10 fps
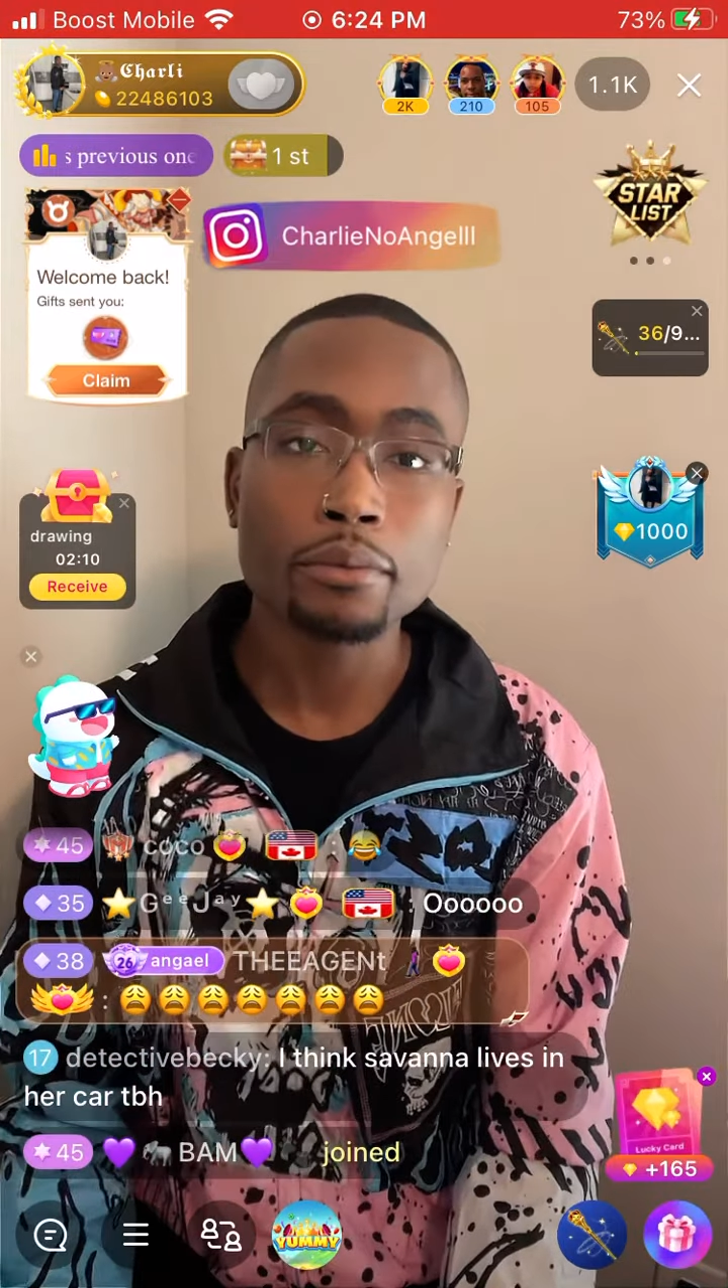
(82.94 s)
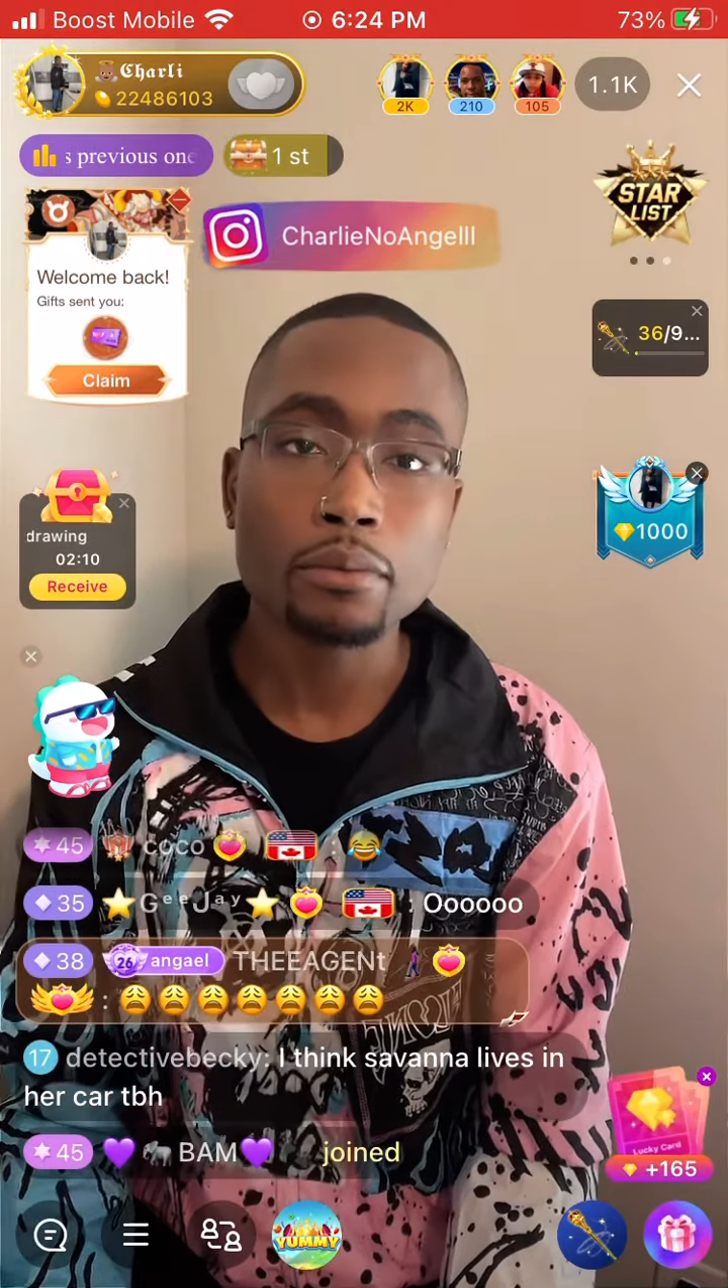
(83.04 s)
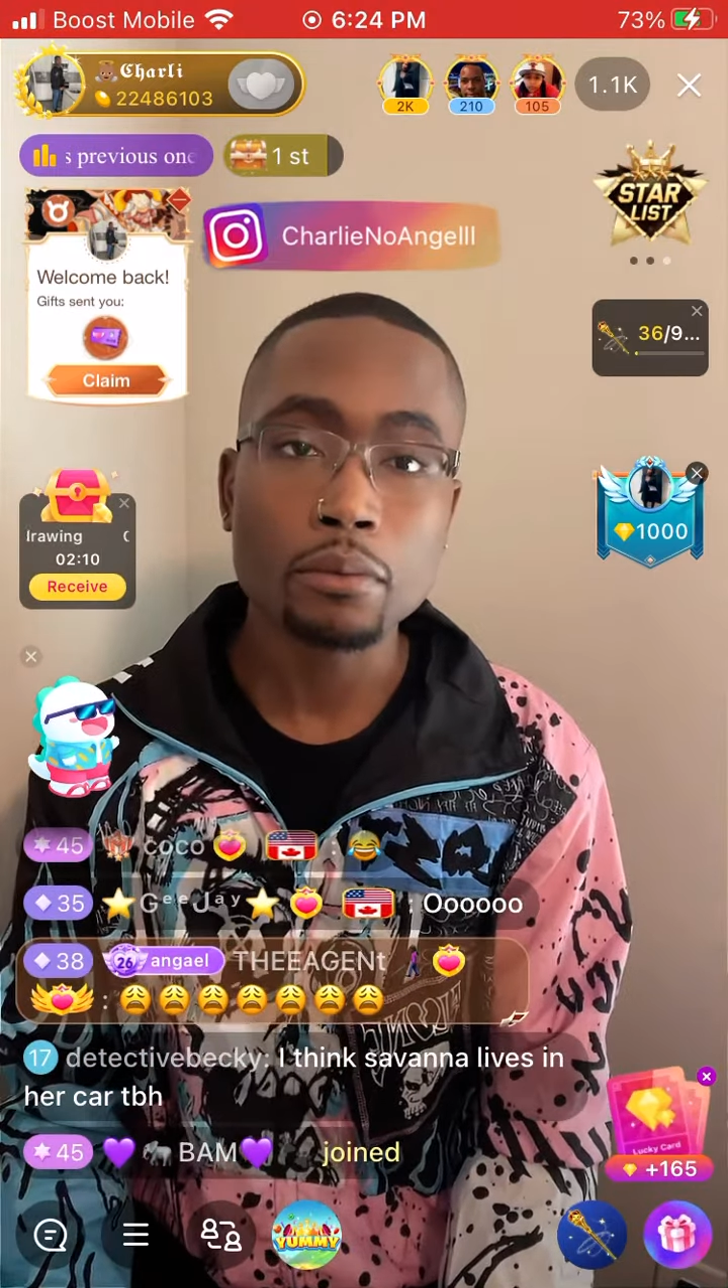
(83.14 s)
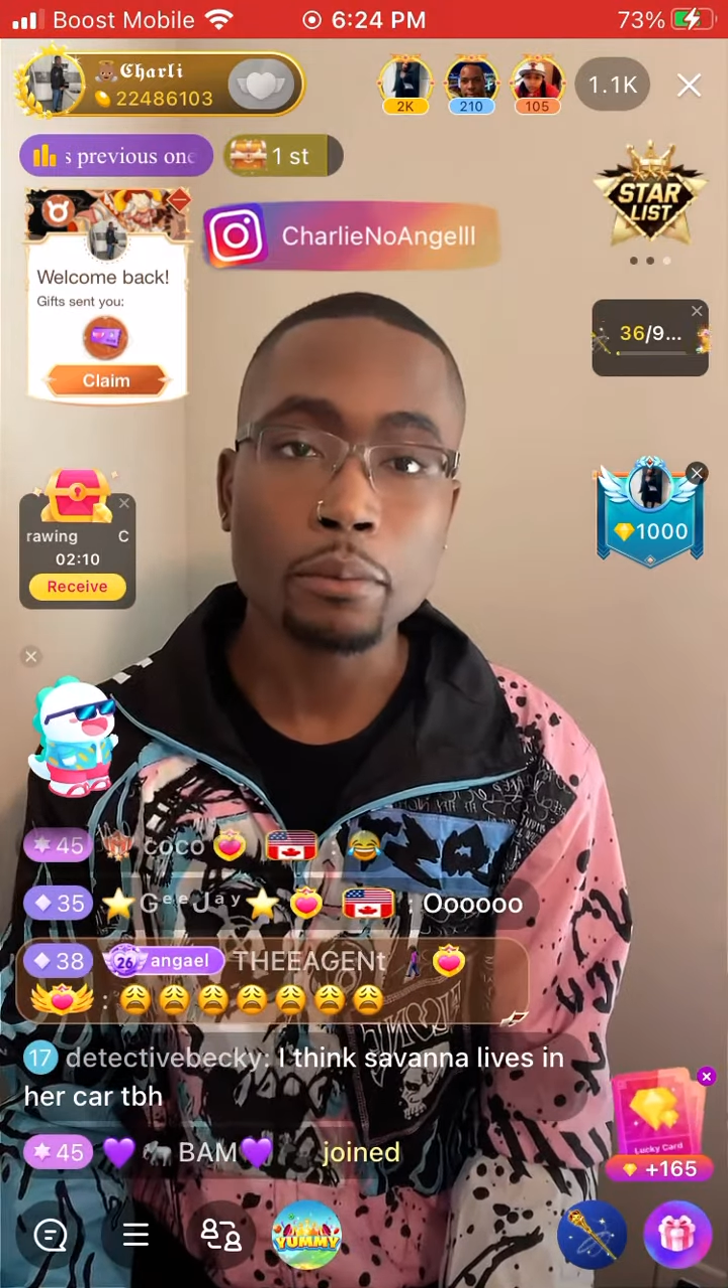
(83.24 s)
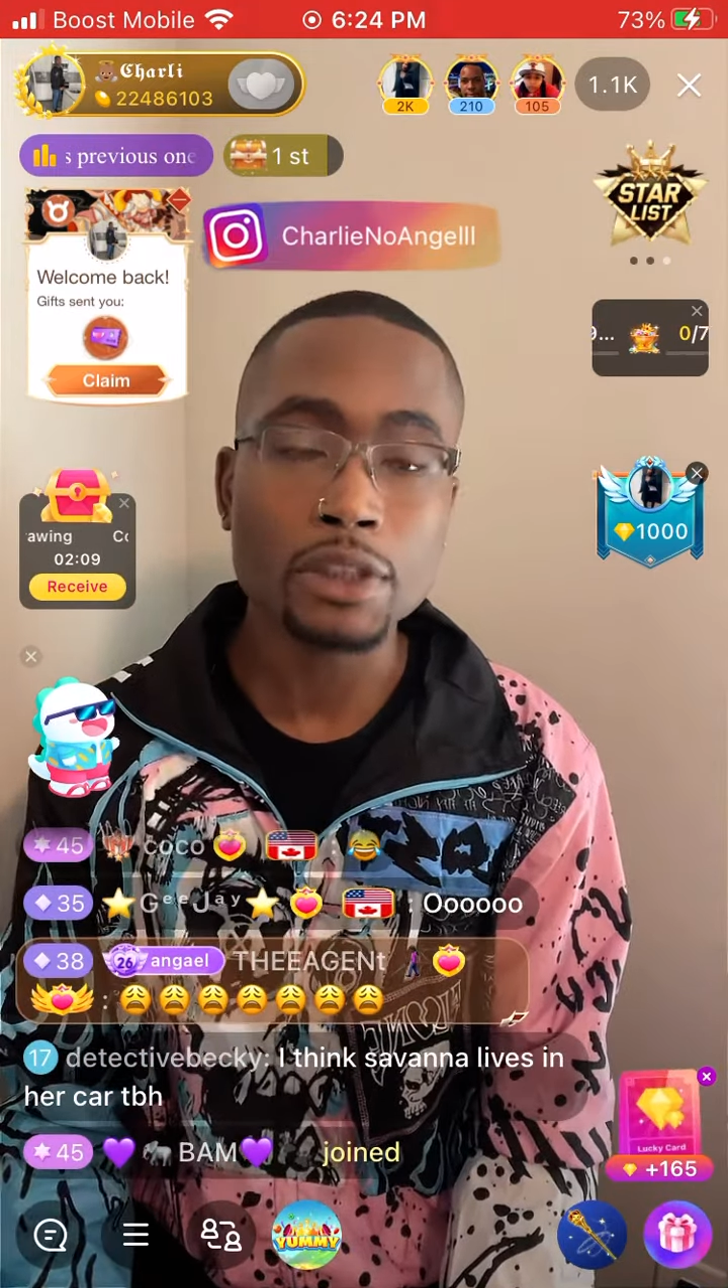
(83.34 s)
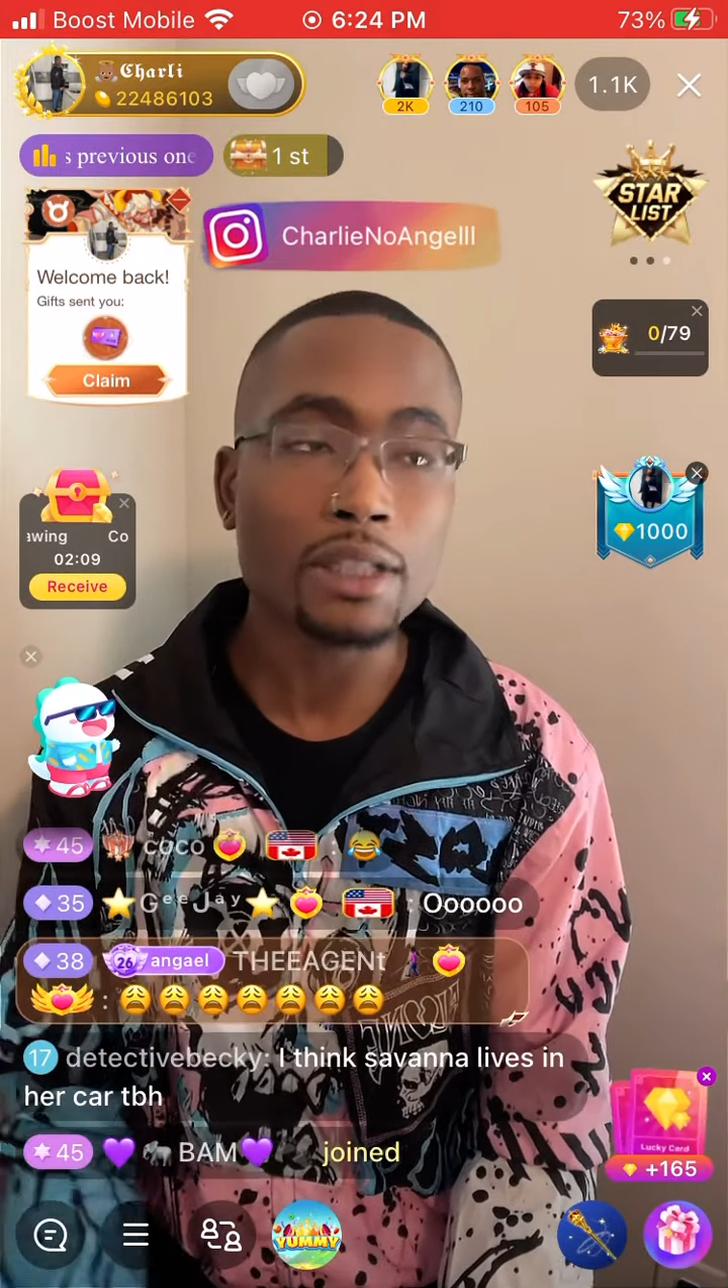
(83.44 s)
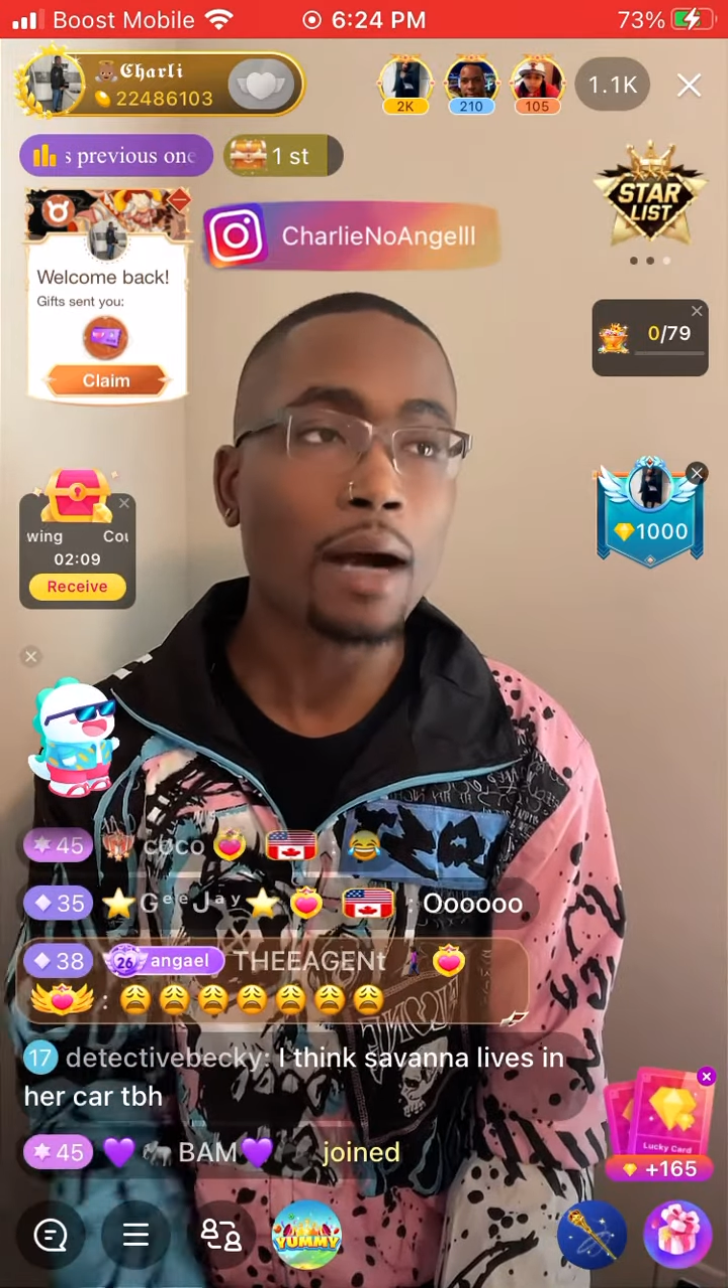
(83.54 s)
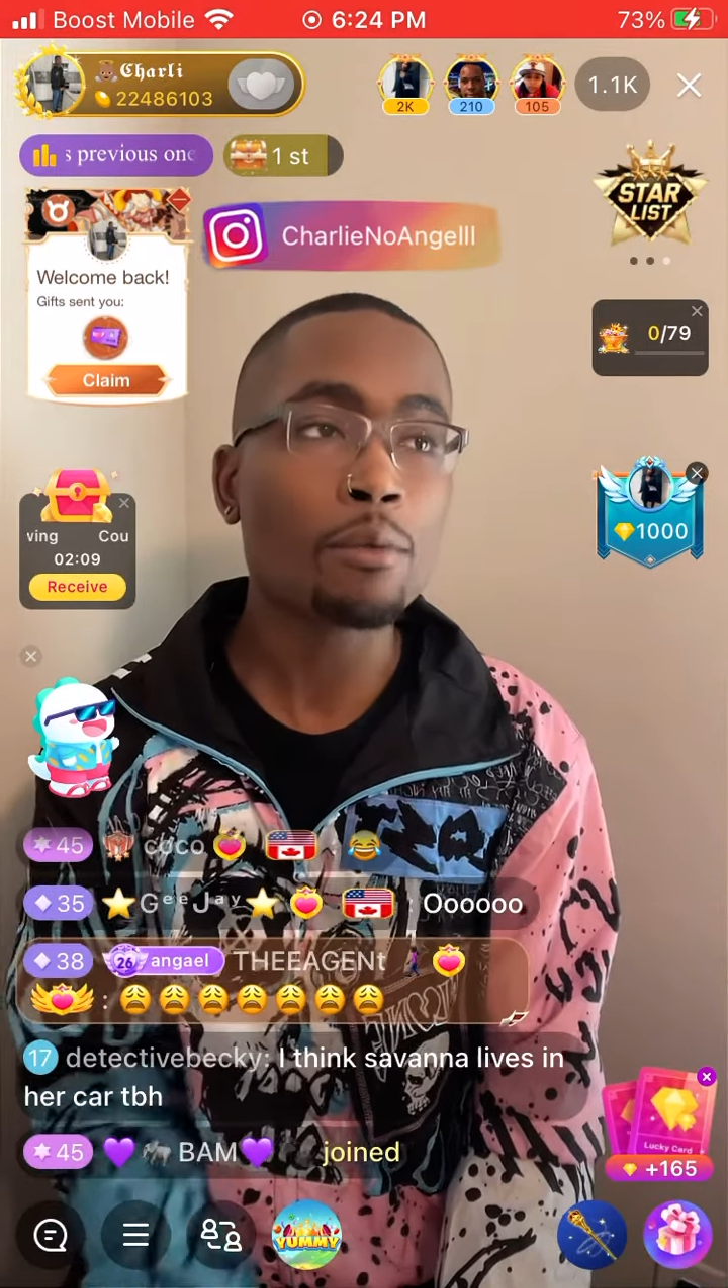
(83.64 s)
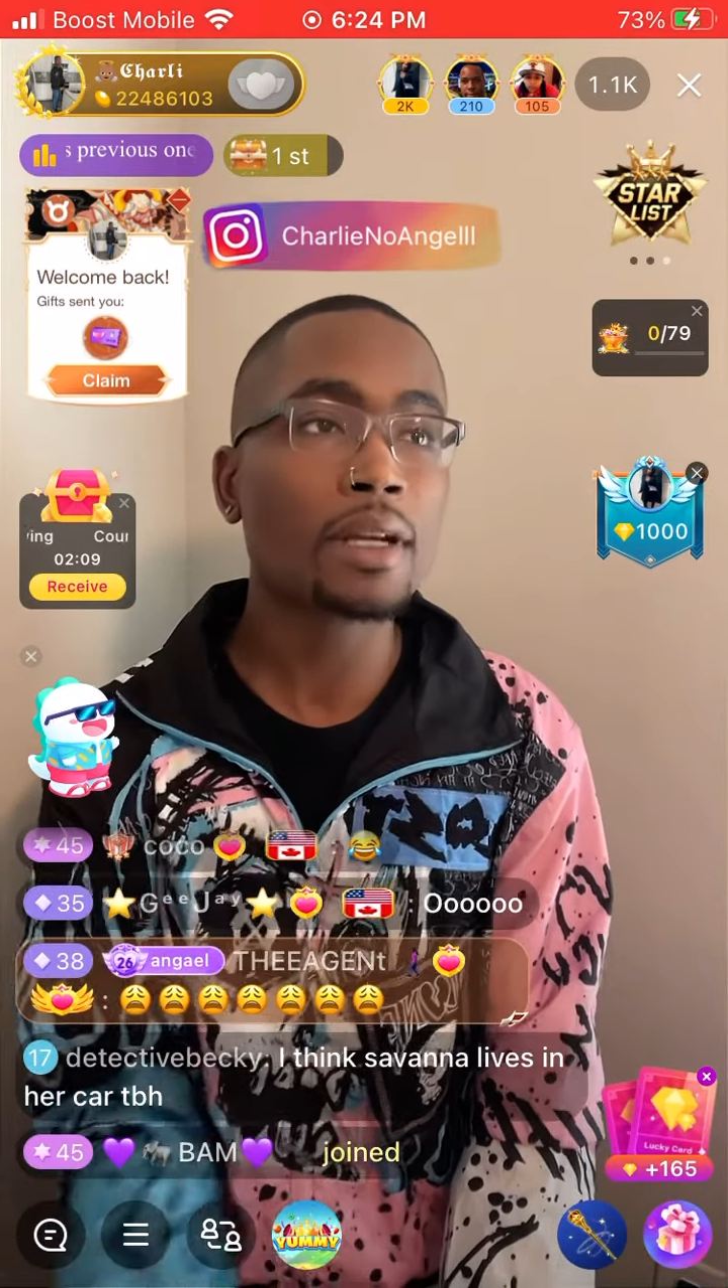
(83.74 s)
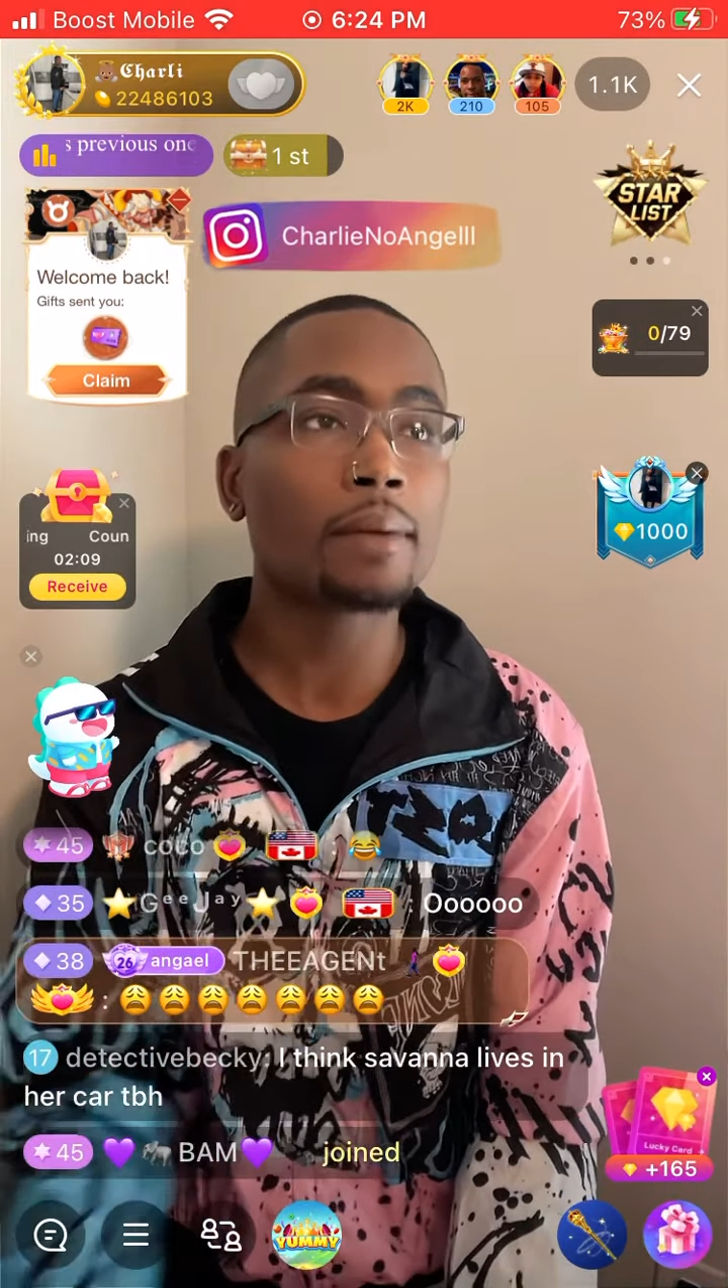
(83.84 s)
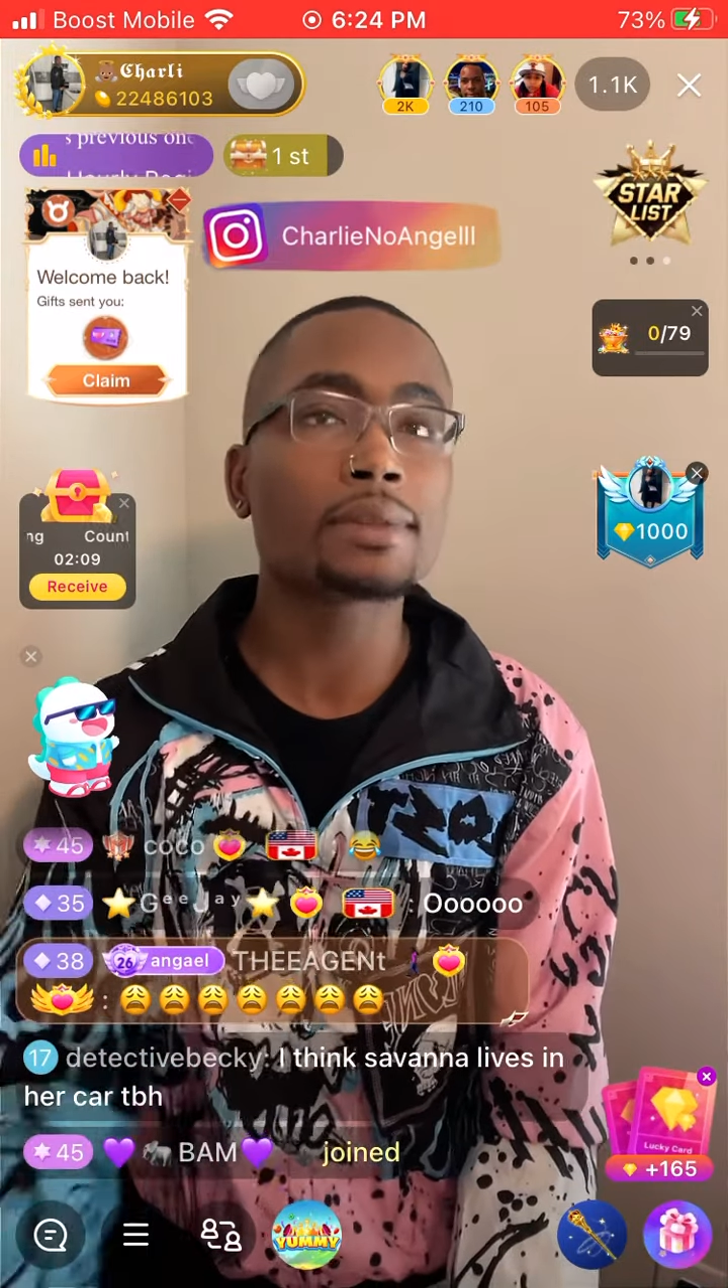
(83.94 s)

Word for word: Bitch, I went up